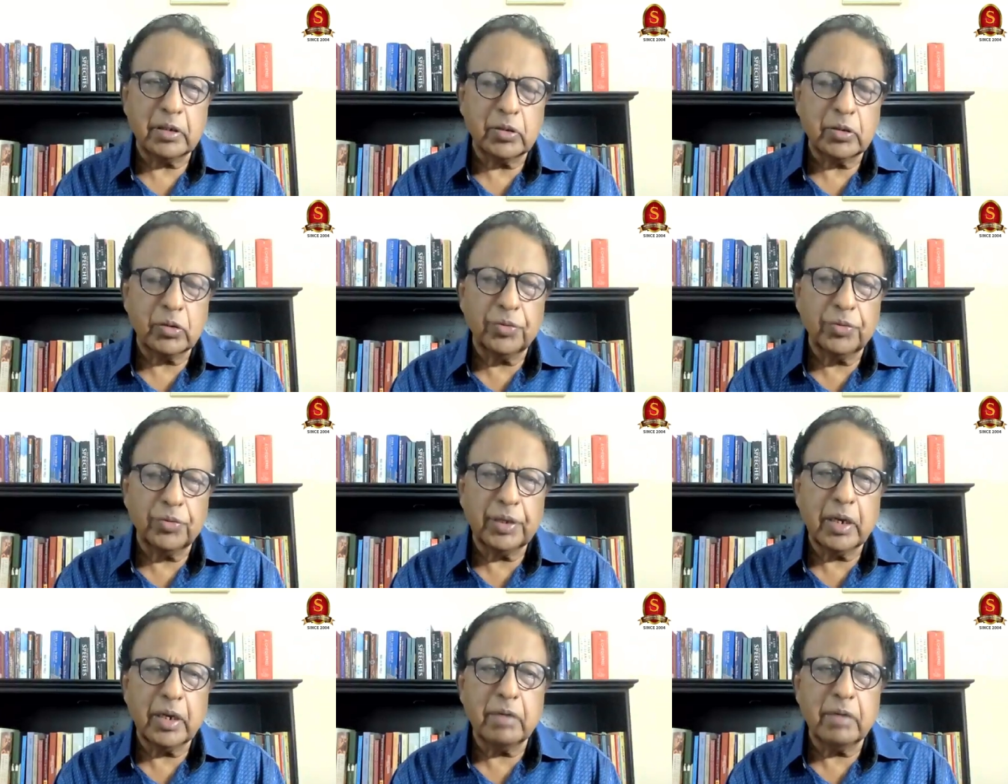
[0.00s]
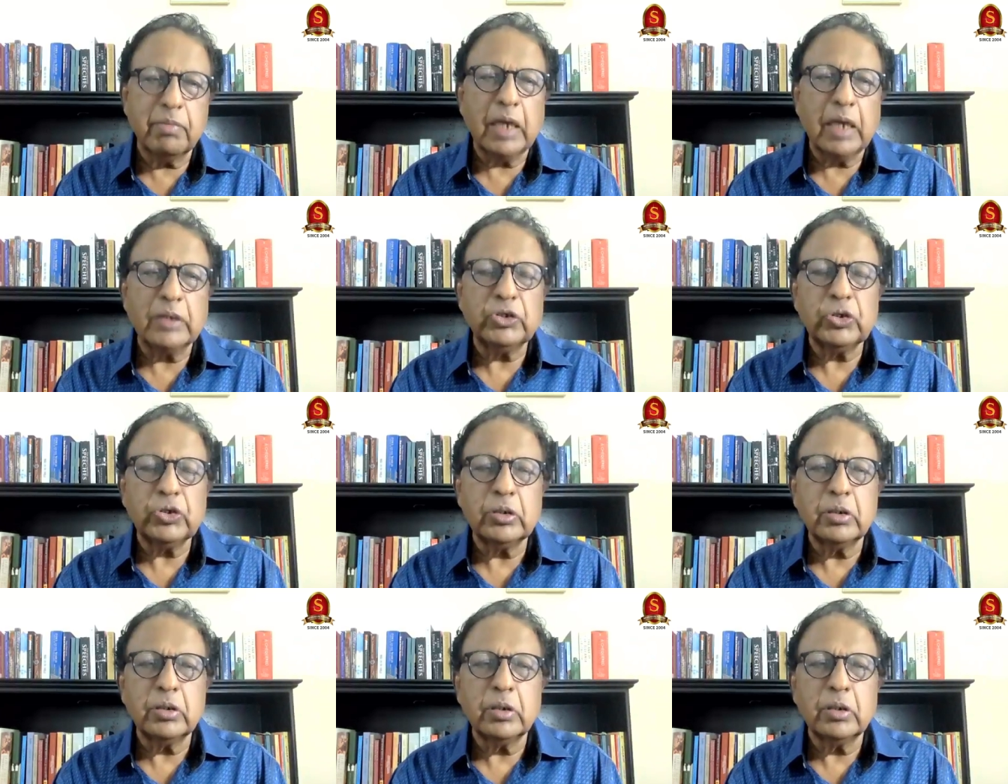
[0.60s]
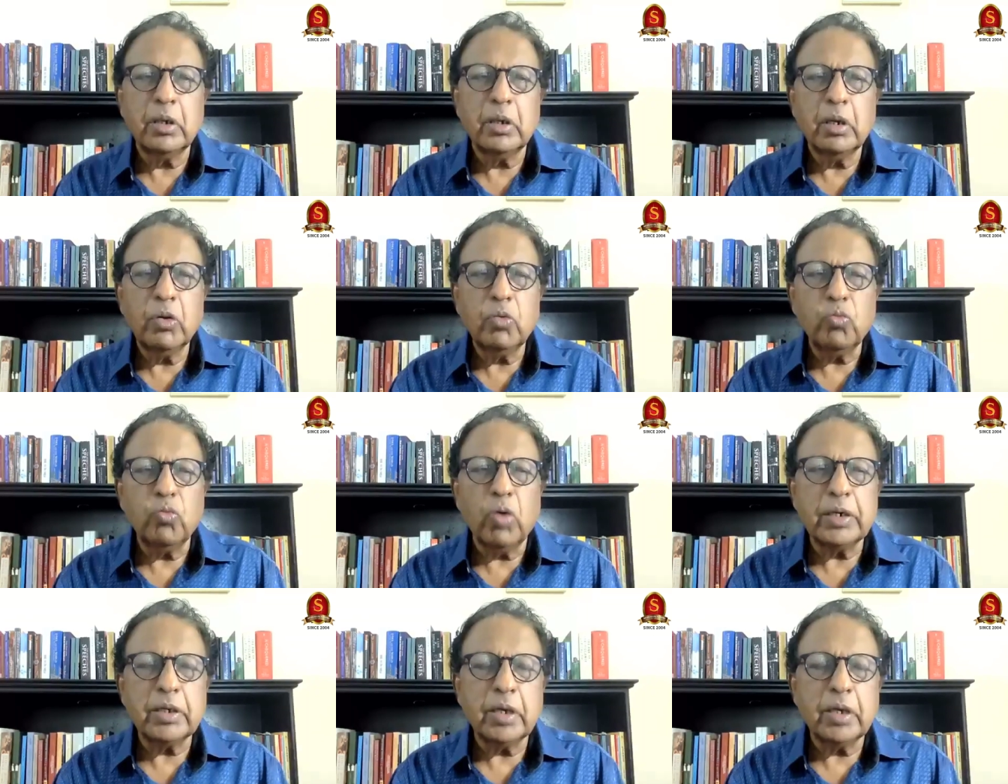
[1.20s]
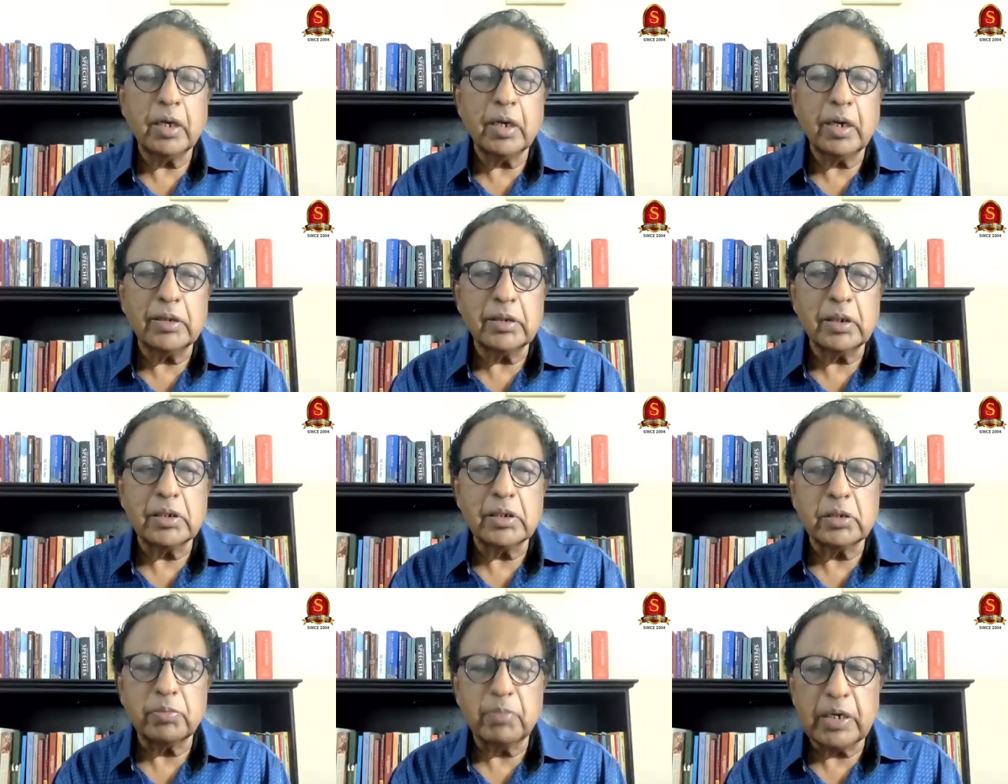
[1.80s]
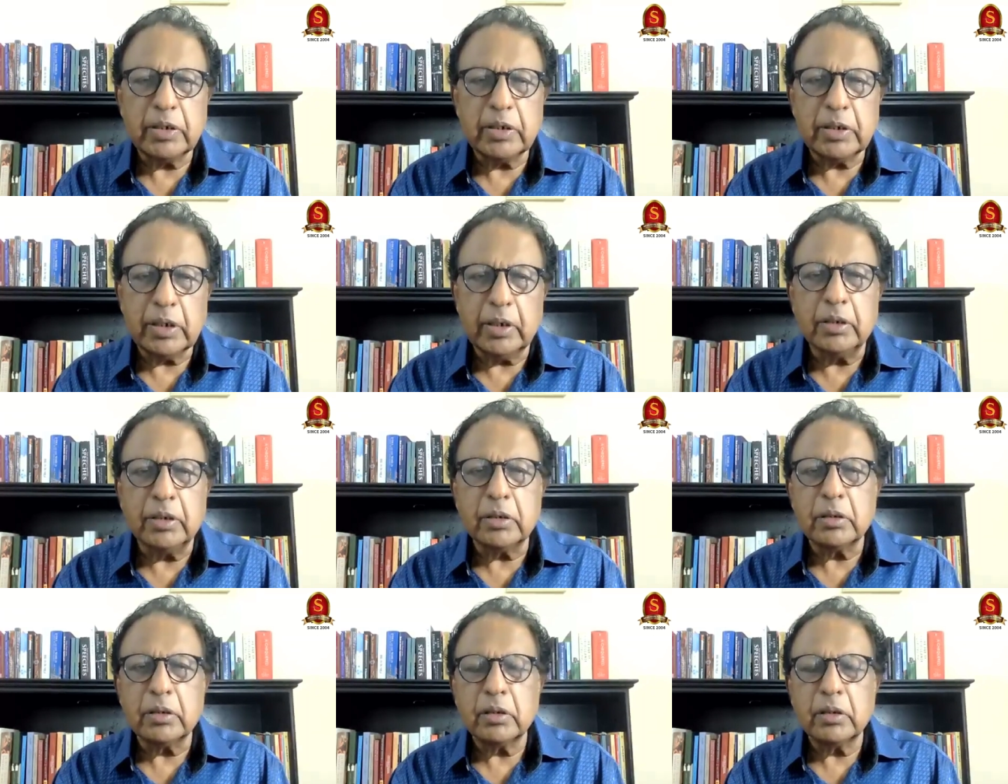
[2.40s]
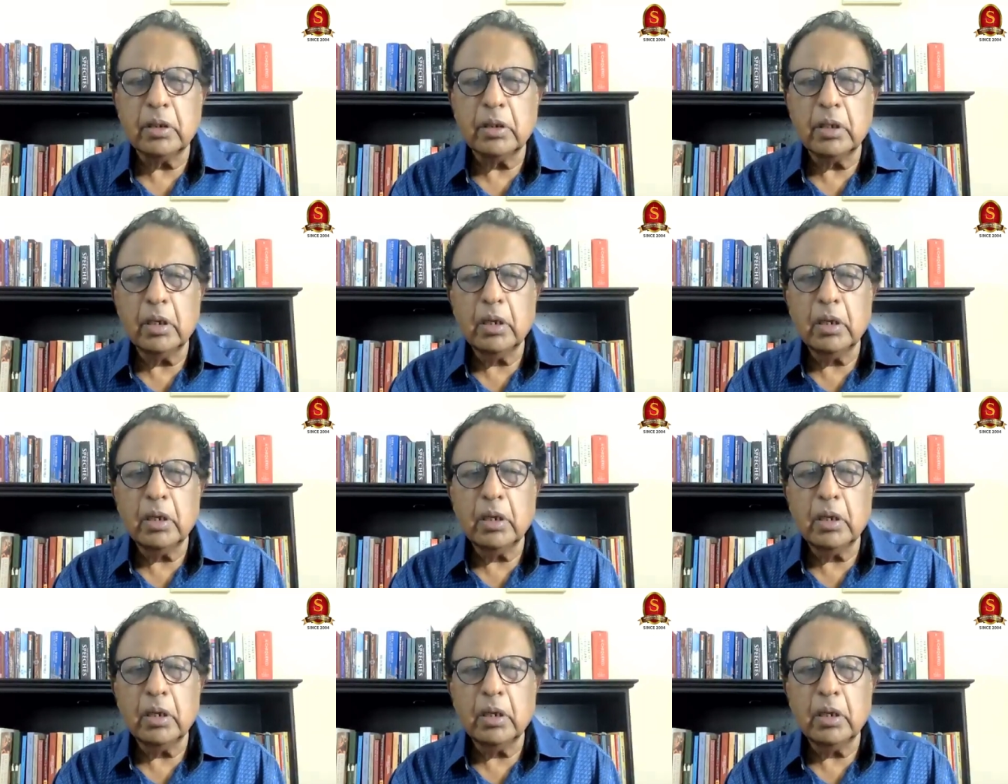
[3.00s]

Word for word: So we can imagine what her assessment is.